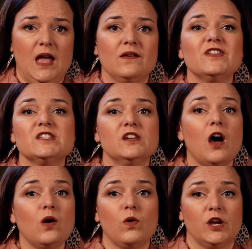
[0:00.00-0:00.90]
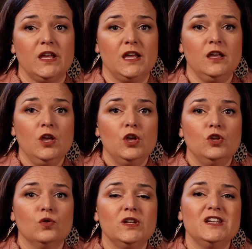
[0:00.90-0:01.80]
If it's not working,
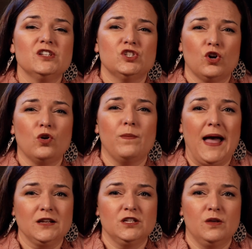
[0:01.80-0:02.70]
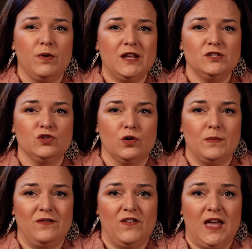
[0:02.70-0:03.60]
you'll need to circle back to the
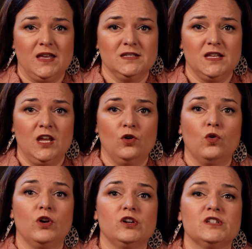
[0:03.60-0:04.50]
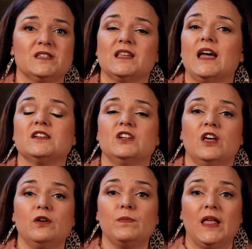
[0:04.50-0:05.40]
brainstorming phase in order to select
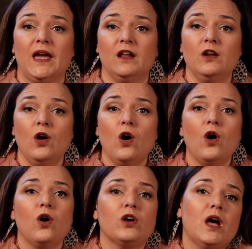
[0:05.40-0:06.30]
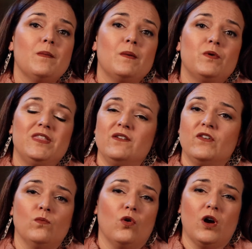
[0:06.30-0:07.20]
another plan or come up with
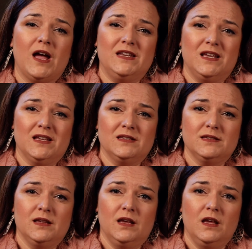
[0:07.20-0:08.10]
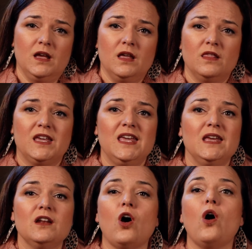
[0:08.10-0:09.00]
even more ideas. The
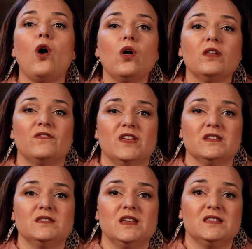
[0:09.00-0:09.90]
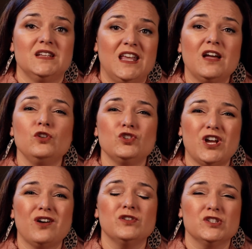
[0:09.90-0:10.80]
key to all of this is to get your
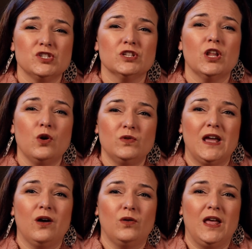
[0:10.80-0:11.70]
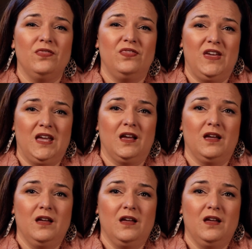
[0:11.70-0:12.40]
child to slow down and think.